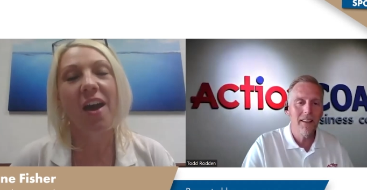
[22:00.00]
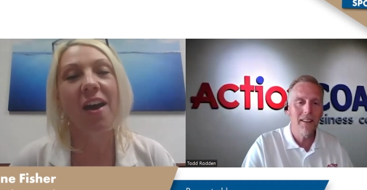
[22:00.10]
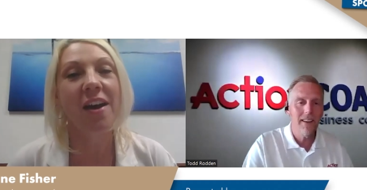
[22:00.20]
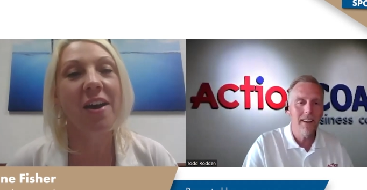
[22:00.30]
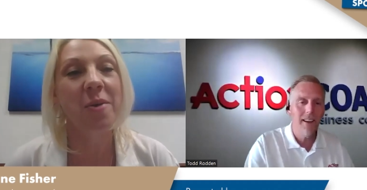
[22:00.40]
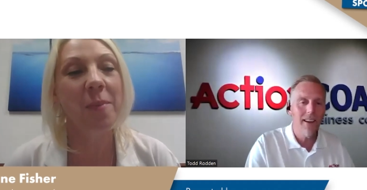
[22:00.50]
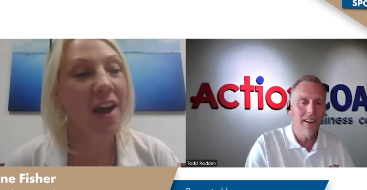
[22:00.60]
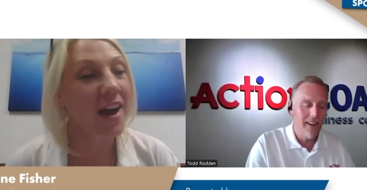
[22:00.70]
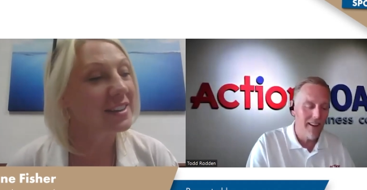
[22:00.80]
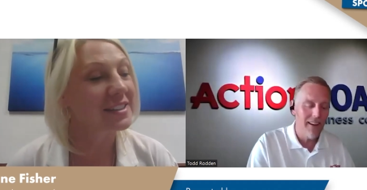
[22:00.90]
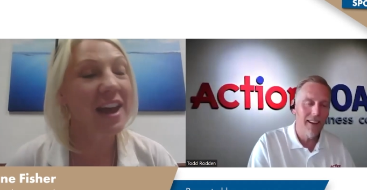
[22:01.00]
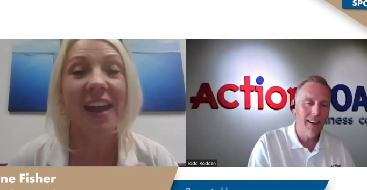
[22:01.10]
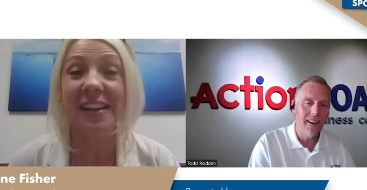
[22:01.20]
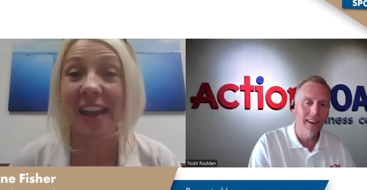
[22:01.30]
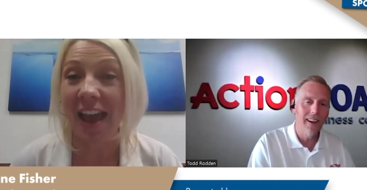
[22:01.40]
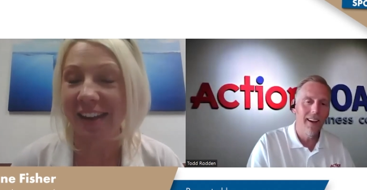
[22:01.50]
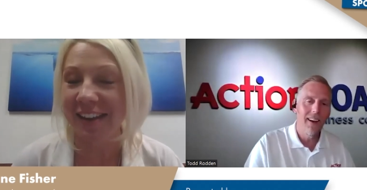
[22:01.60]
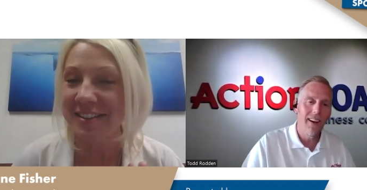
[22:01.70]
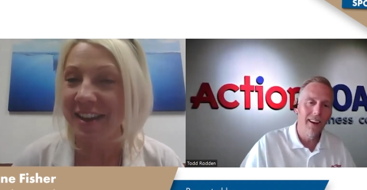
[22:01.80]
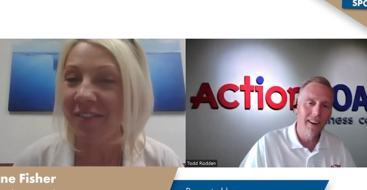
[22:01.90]
Speaker 1: Um, not yet.
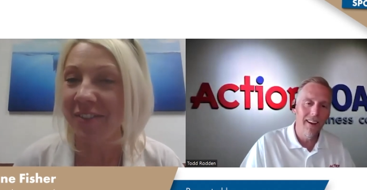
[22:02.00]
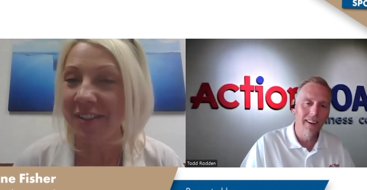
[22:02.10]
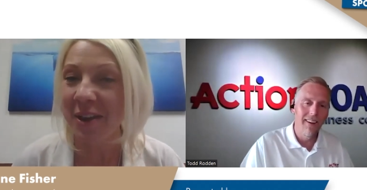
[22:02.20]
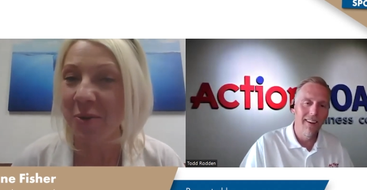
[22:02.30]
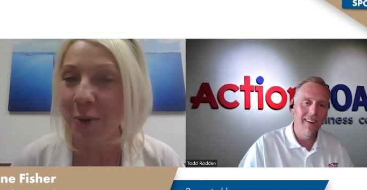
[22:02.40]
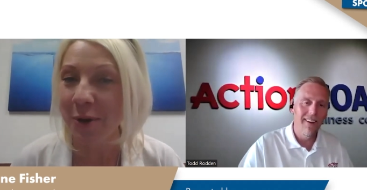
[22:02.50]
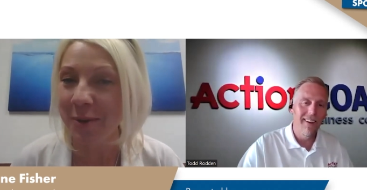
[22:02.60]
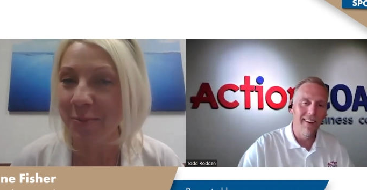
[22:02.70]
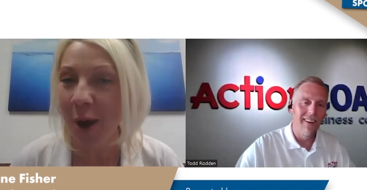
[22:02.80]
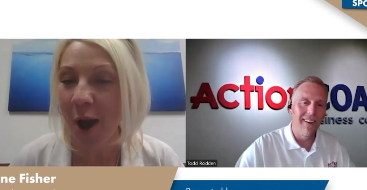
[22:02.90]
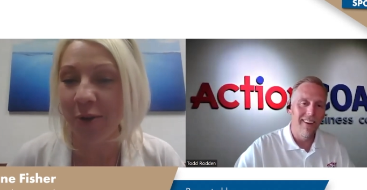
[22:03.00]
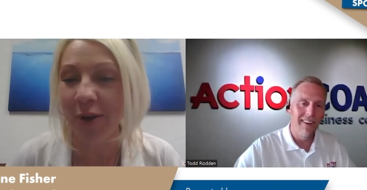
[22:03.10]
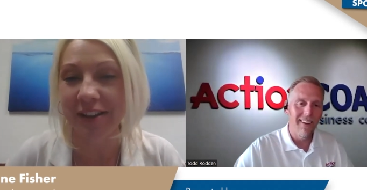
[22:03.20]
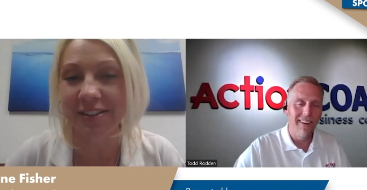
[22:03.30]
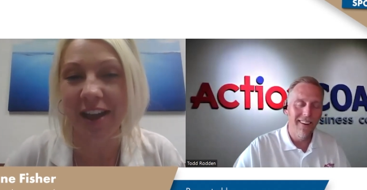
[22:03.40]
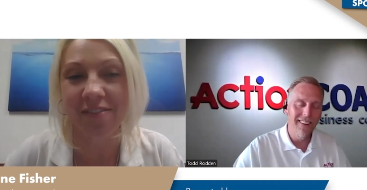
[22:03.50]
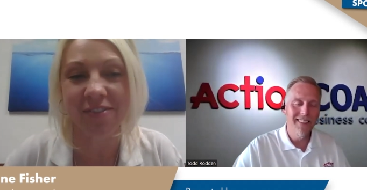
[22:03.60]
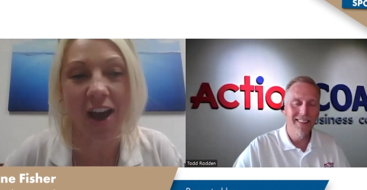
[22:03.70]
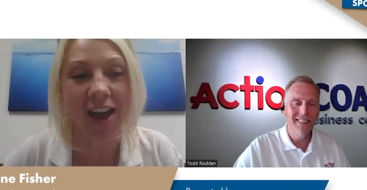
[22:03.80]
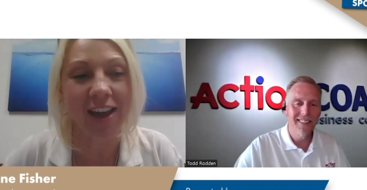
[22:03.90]
It's definitely a work in progress. I've
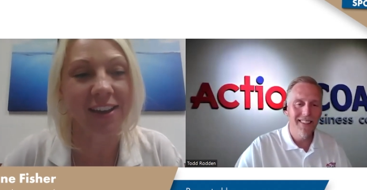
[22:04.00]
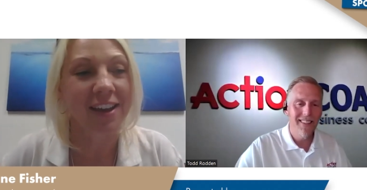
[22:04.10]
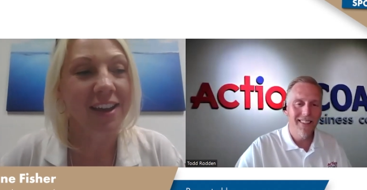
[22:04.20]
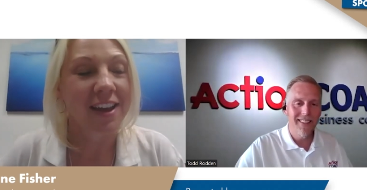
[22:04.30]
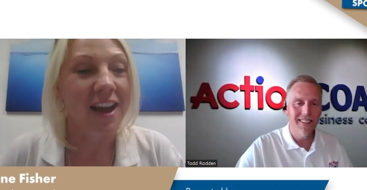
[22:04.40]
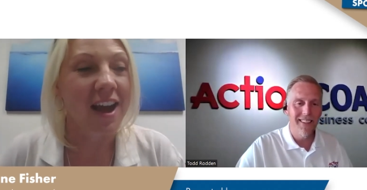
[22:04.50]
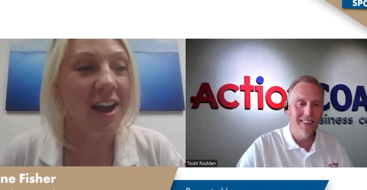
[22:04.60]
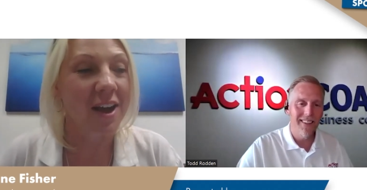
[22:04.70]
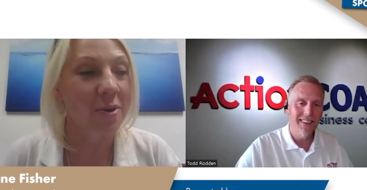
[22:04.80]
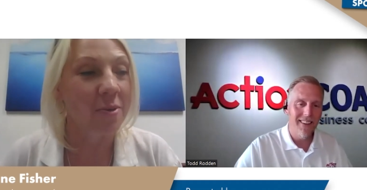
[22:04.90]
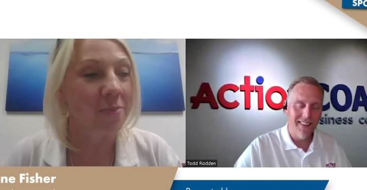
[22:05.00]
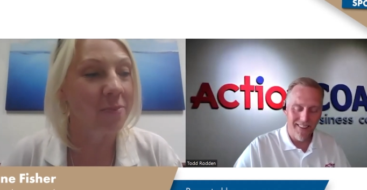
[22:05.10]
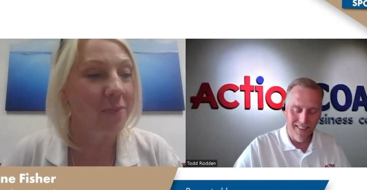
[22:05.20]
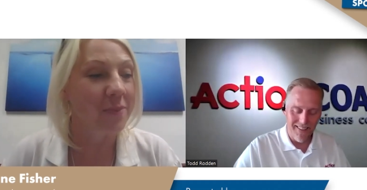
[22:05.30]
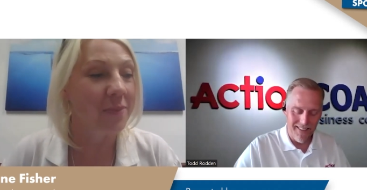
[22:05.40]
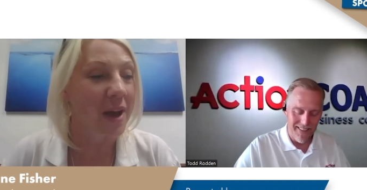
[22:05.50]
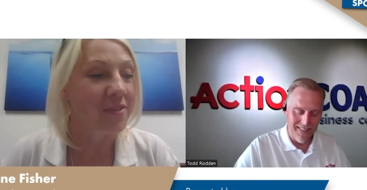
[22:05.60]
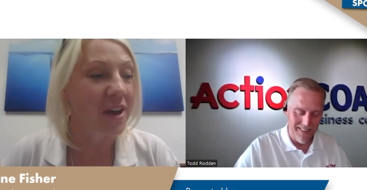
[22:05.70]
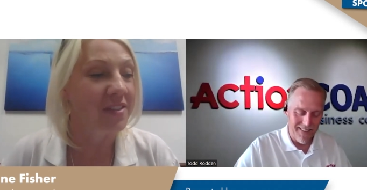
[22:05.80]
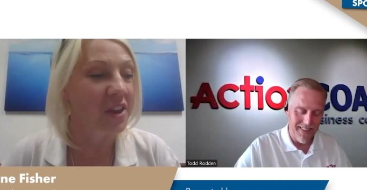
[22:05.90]
got um I've
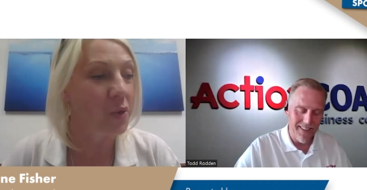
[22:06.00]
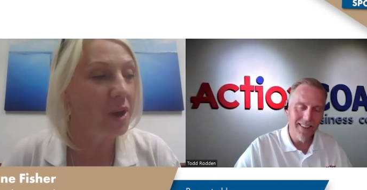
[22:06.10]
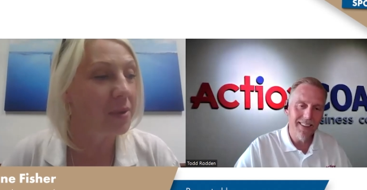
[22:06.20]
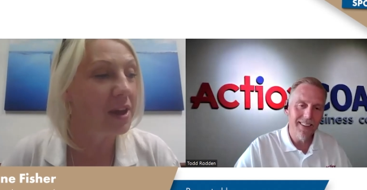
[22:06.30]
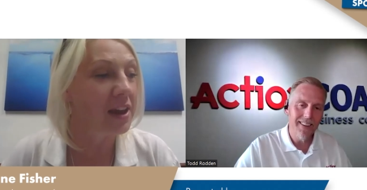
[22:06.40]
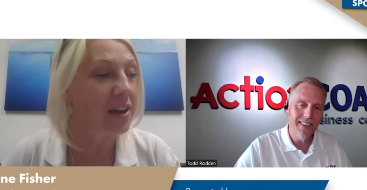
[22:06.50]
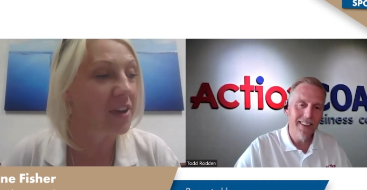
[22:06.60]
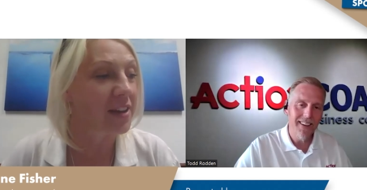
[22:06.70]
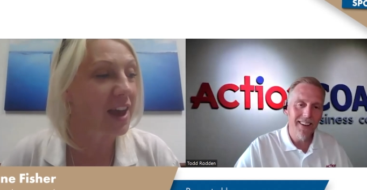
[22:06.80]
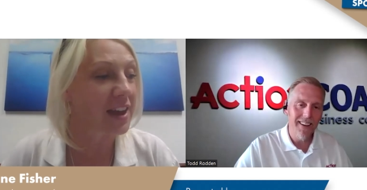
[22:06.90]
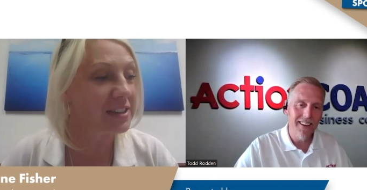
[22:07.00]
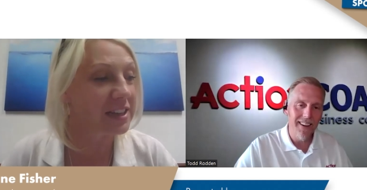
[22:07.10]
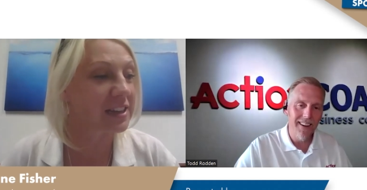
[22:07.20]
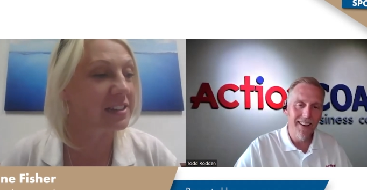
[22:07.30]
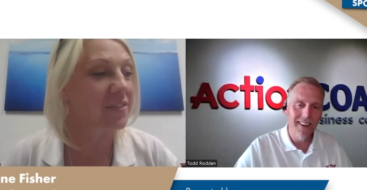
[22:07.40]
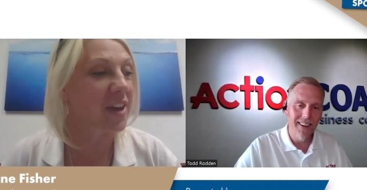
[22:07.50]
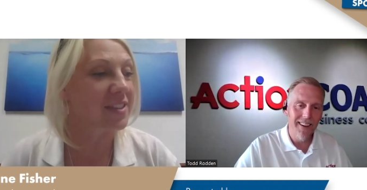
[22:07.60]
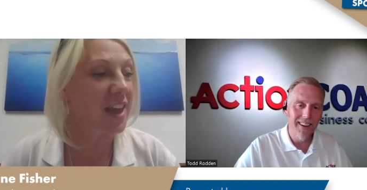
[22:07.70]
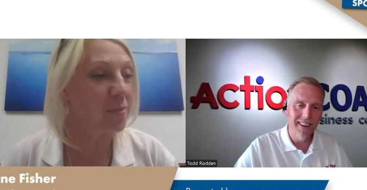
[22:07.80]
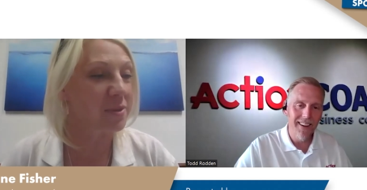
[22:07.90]
got the equipment, I've got the ideas, I've got
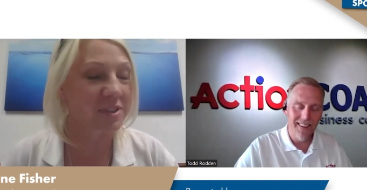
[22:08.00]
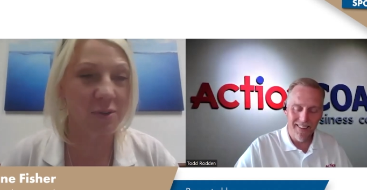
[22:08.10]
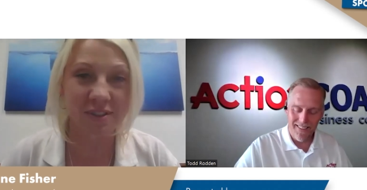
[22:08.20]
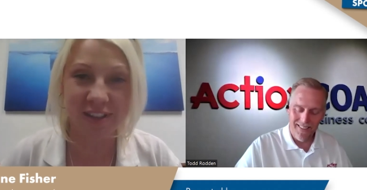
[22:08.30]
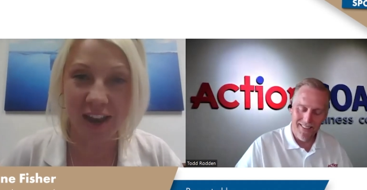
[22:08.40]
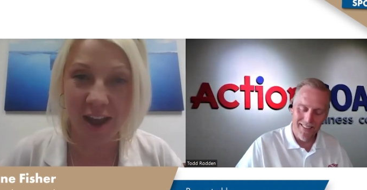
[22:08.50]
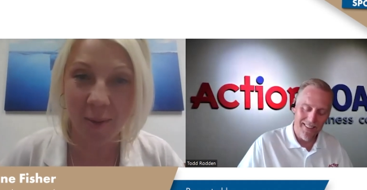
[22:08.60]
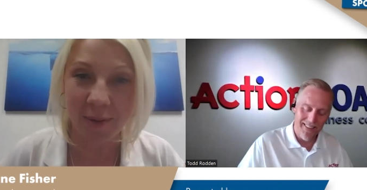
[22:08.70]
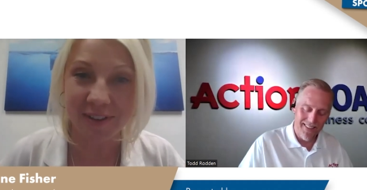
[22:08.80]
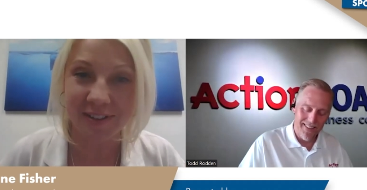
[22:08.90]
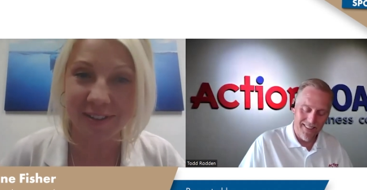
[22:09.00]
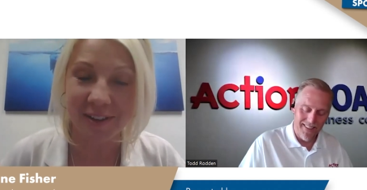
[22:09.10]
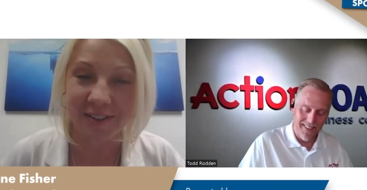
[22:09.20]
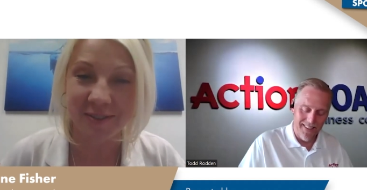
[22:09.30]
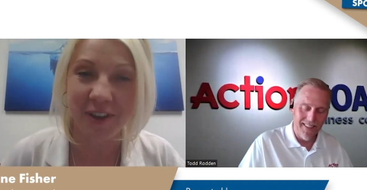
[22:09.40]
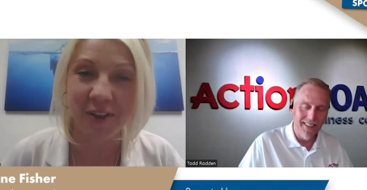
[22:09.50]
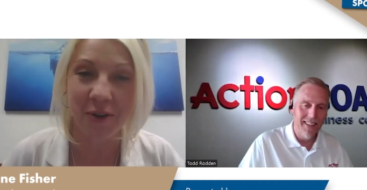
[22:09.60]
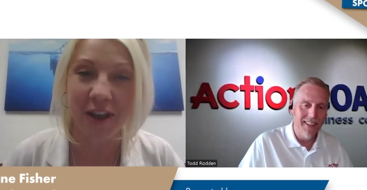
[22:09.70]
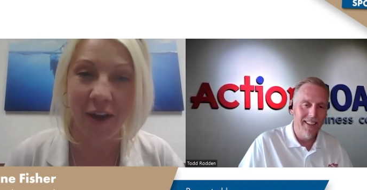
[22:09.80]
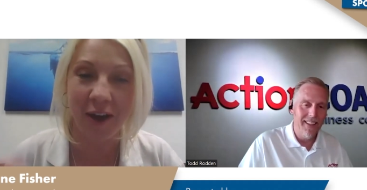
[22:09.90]
the episodes set up. It's it's
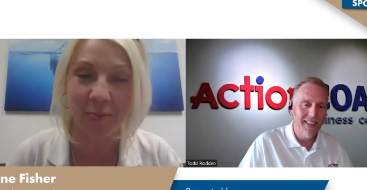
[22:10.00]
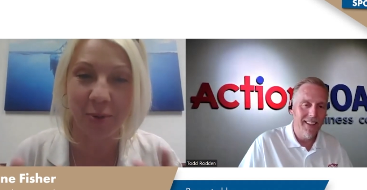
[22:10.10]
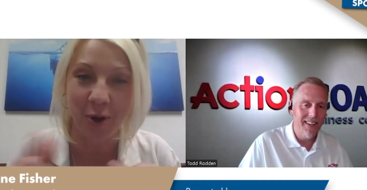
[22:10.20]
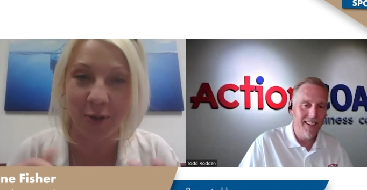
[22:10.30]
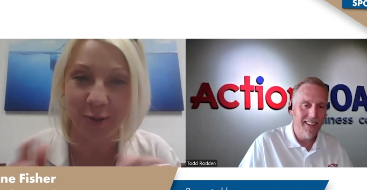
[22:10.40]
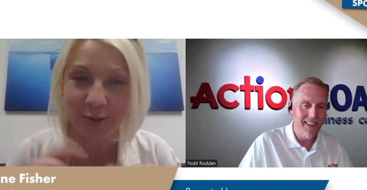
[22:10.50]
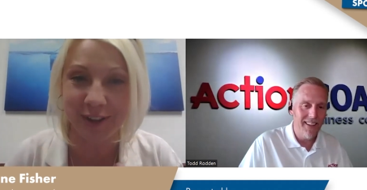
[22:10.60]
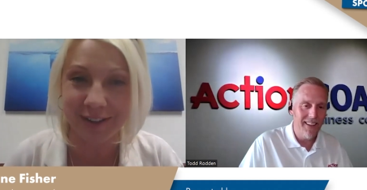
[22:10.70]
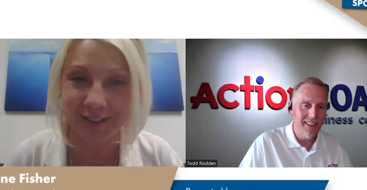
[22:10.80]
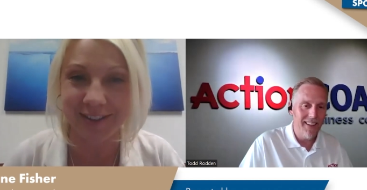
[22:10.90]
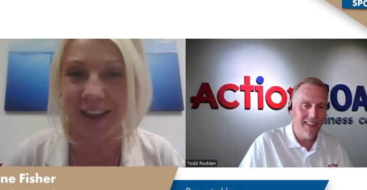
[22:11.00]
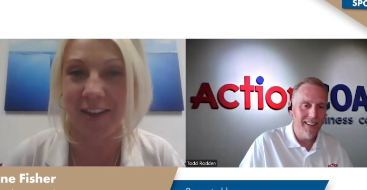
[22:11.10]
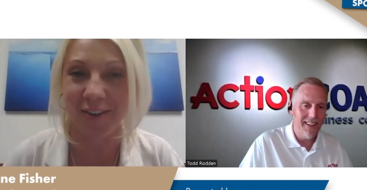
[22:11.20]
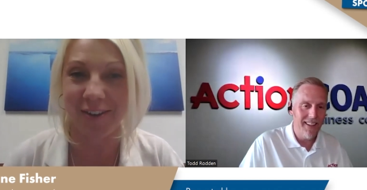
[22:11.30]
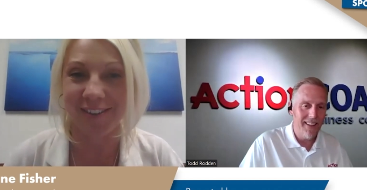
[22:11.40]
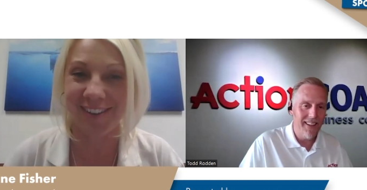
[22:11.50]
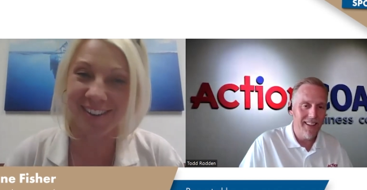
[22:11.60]
figuring out how to put all those things together.